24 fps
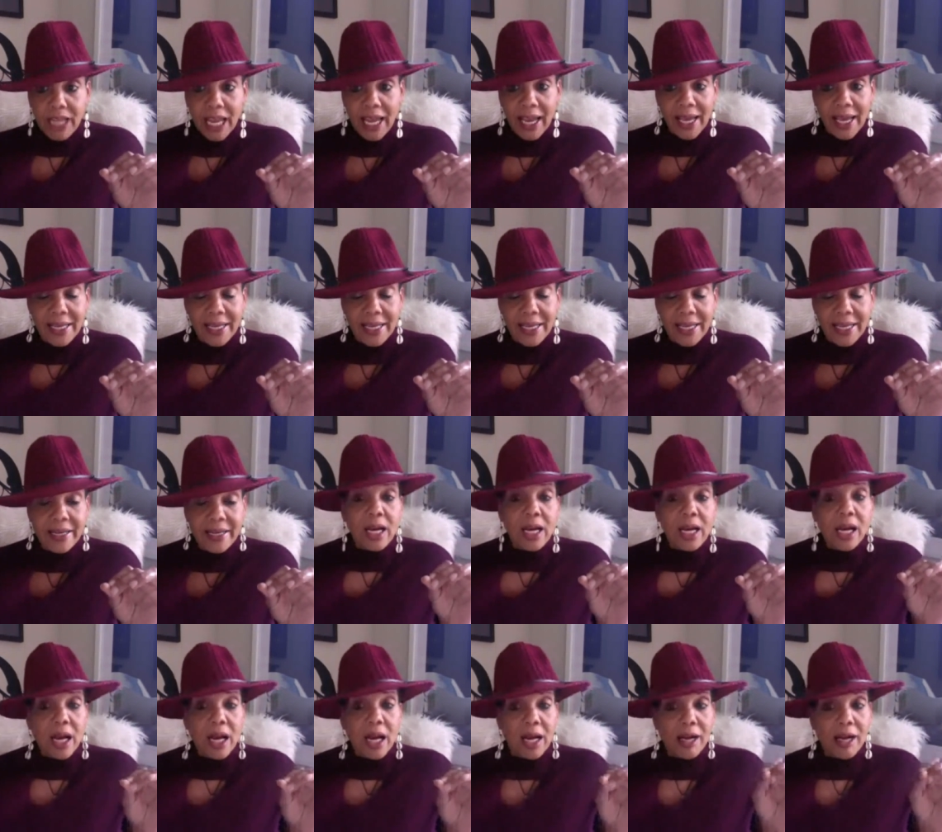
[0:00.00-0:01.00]
And
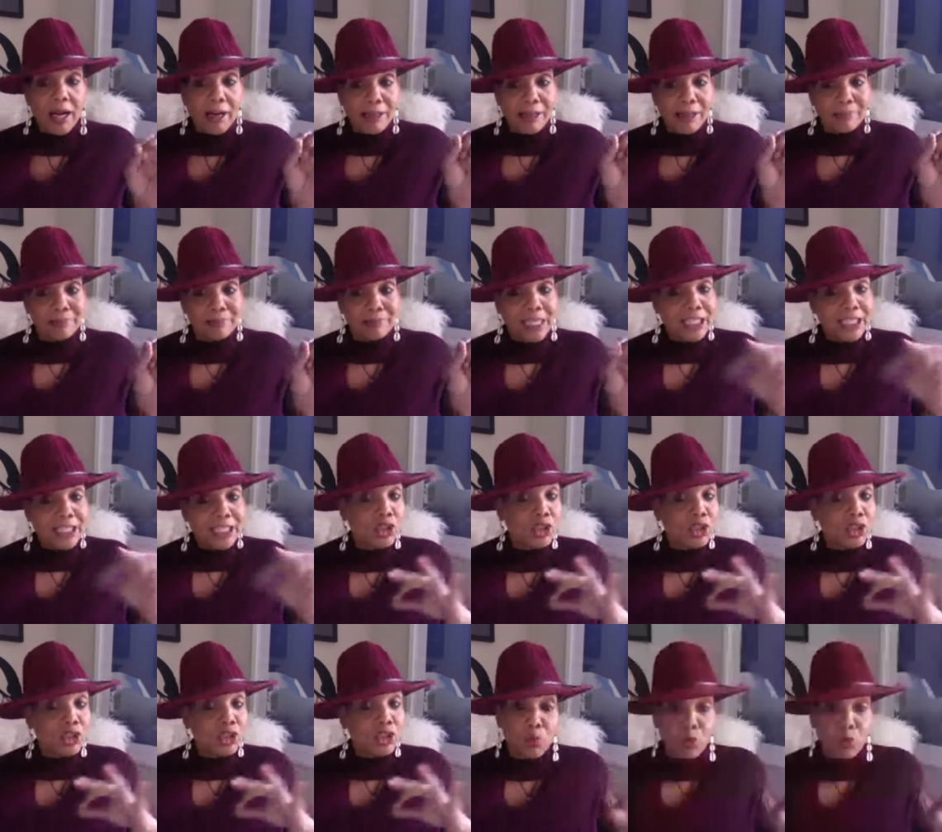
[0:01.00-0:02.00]
um, it
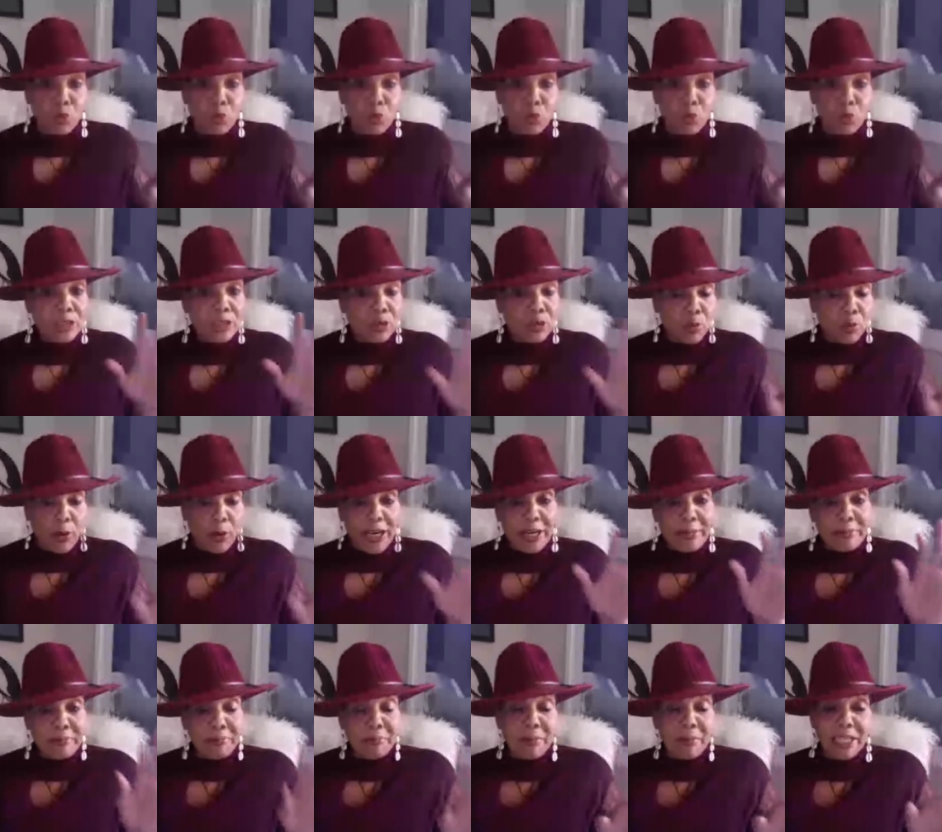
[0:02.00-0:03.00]
is great,
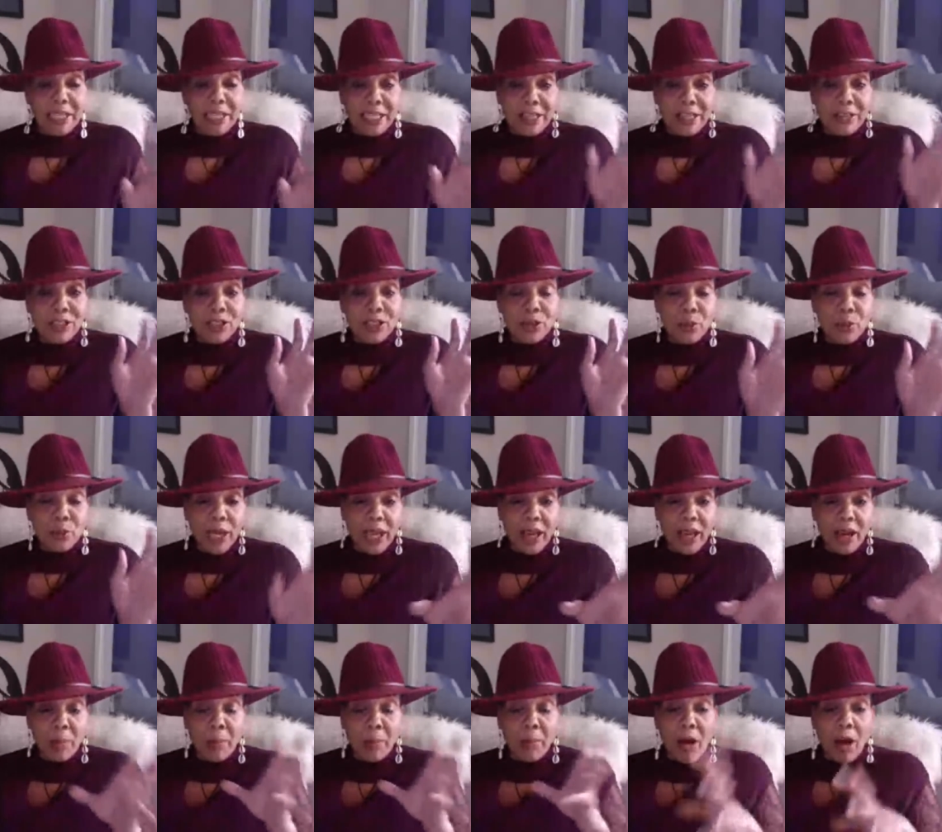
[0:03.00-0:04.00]
great money to
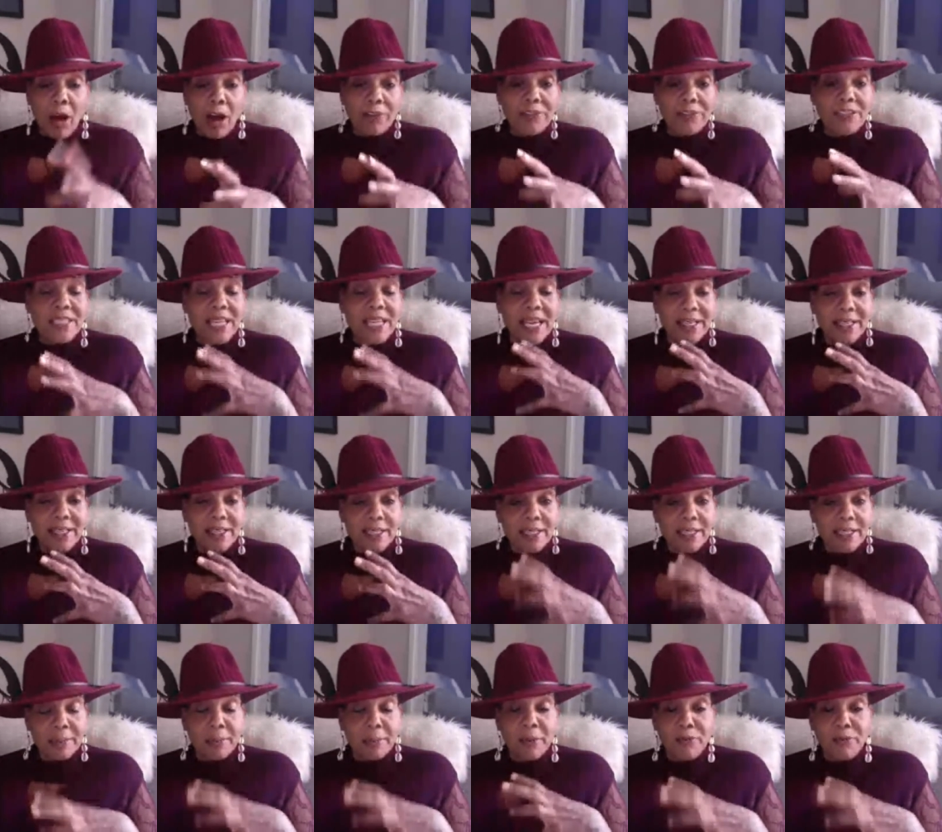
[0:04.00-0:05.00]
help offset
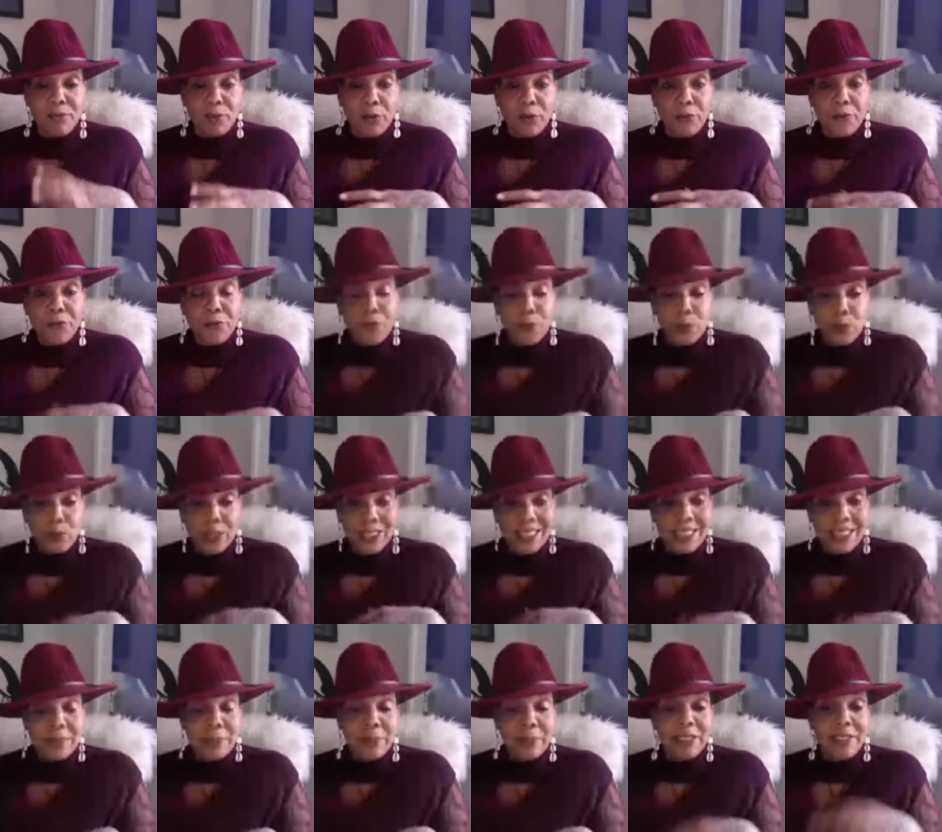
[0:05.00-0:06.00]
some of your food
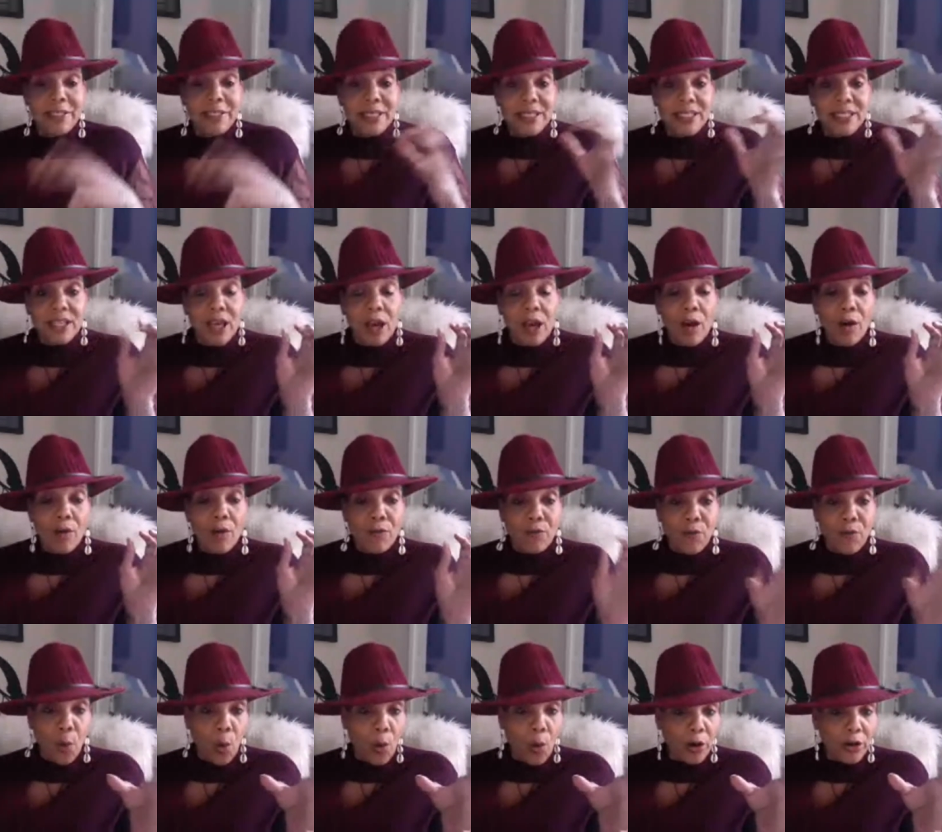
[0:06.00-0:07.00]
expenses
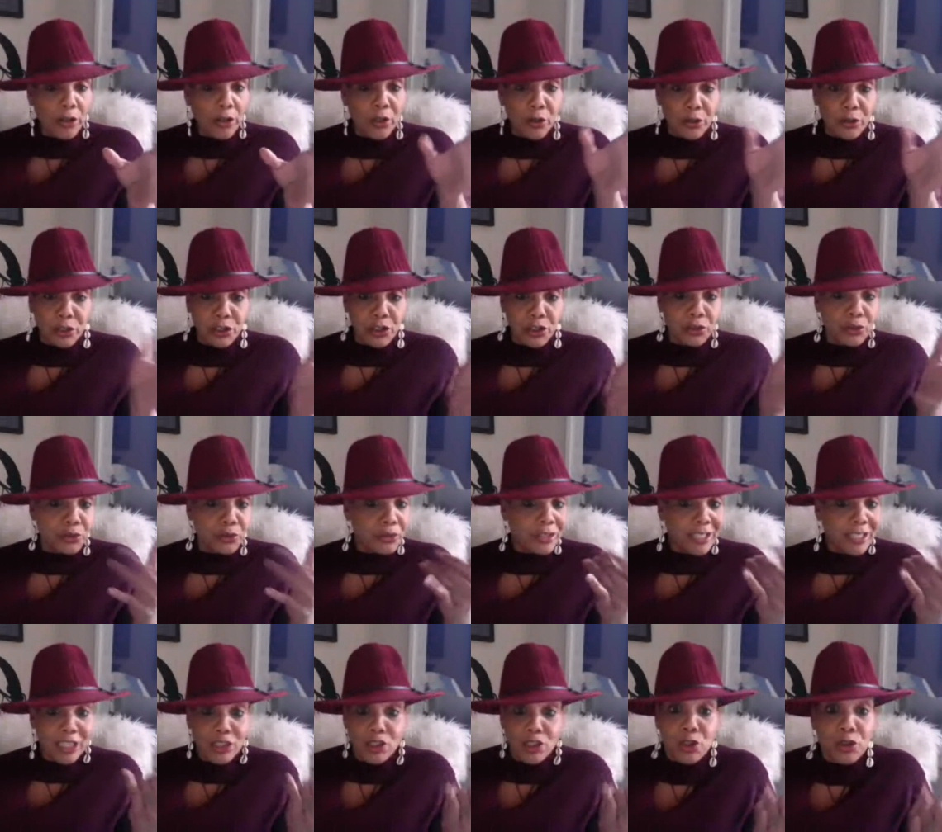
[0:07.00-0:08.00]
for your children
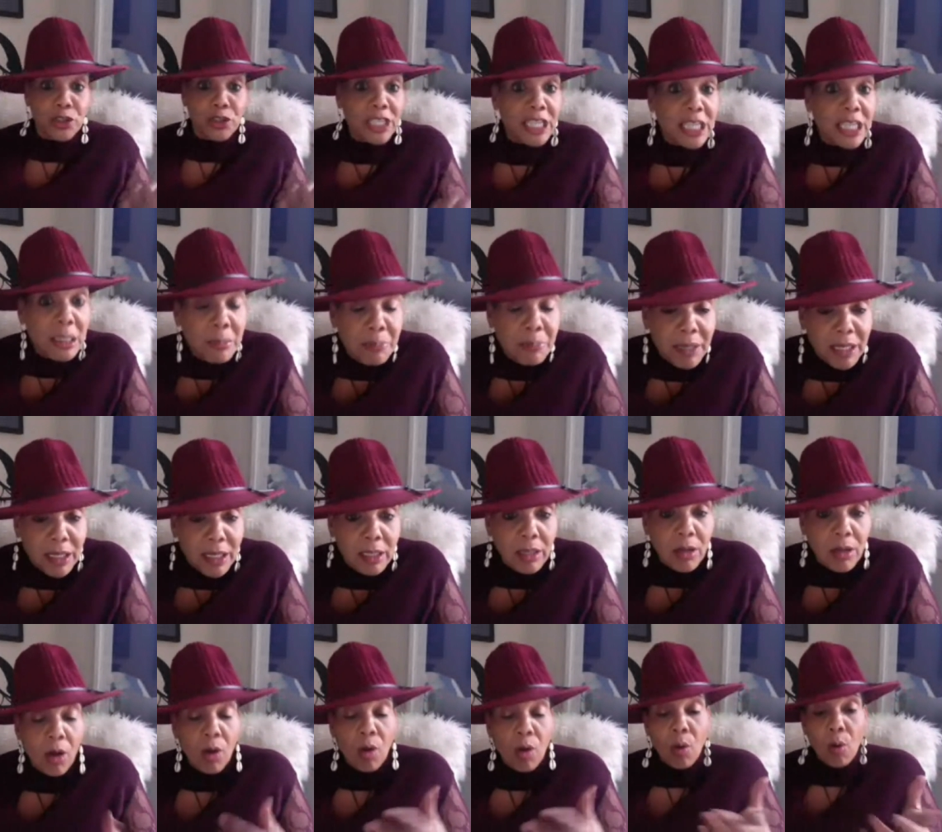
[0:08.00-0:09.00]
that you're keeping
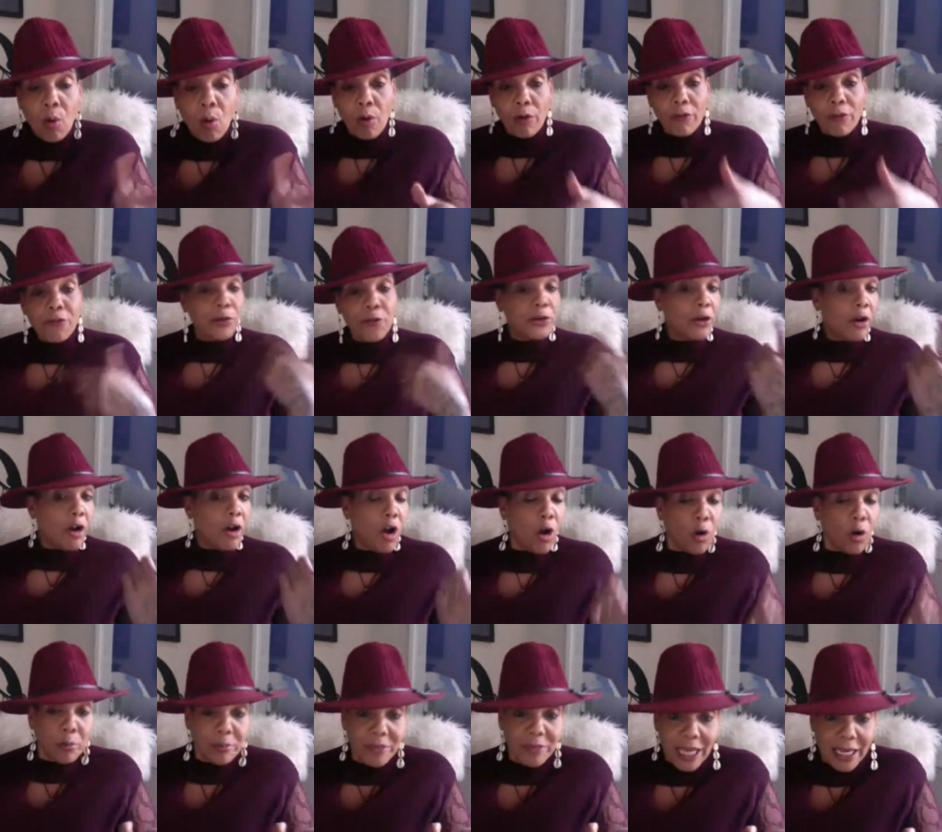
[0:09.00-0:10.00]
or for your
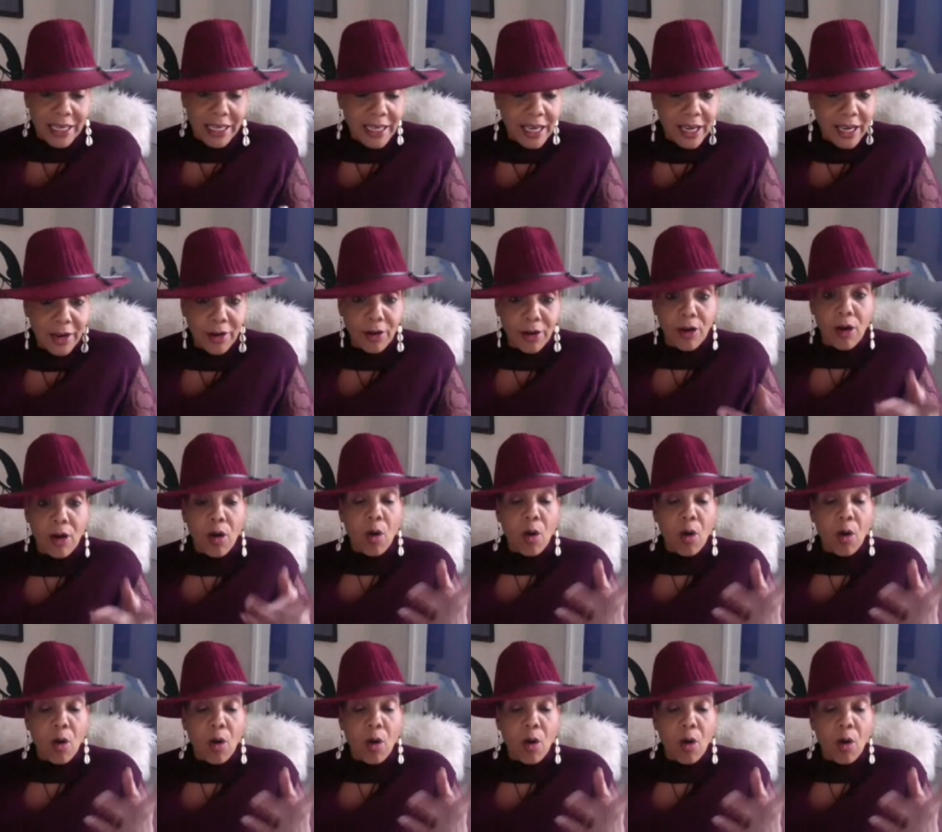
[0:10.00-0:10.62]
home daycare